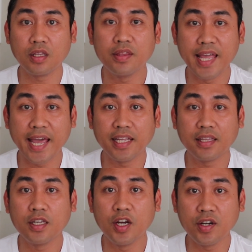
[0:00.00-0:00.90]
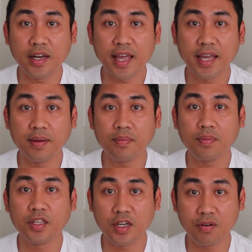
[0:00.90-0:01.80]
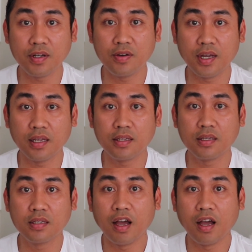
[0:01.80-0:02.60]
the date, your name, and your address,